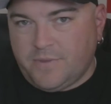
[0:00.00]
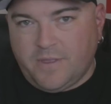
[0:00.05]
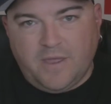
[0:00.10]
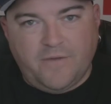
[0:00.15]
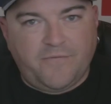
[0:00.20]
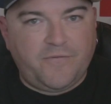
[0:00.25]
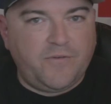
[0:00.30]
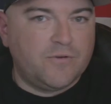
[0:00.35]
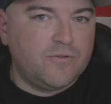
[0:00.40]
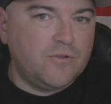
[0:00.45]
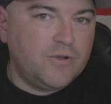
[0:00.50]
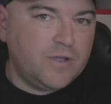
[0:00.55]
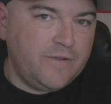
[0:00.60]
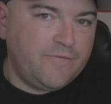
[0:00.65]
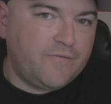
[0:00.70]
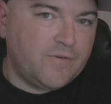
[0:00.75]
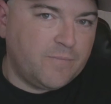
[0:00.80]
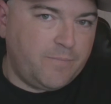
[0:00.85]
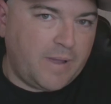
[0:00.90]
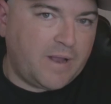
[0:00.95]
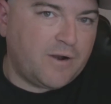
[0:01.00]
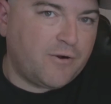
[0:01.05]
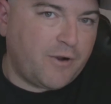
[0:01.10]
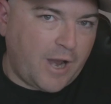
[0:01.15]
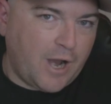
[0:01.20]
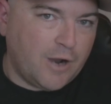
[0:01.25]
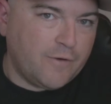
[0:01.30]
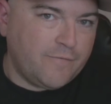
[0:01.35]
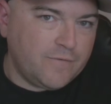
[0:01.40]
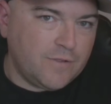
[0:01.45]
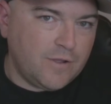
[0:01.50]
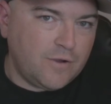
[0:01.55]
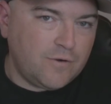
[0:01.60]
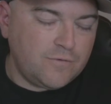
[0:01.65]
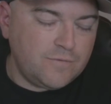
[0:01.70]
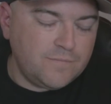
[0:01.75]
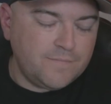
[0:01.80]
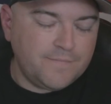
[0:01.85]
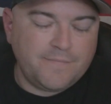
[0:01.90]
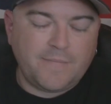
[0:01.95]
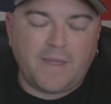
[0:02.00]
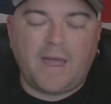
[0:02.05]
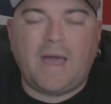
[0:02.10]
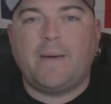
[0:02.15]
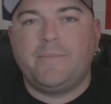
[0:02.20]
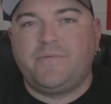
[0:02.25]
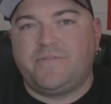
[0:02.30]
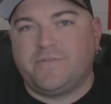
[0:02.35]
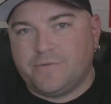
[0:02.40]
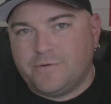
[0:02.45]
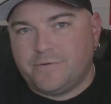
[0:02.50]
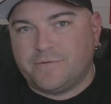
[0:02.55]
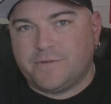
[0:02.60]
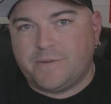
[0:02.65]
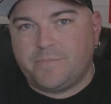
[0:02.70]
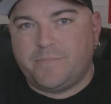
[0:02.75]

If you're looking for better airflow, absolutely.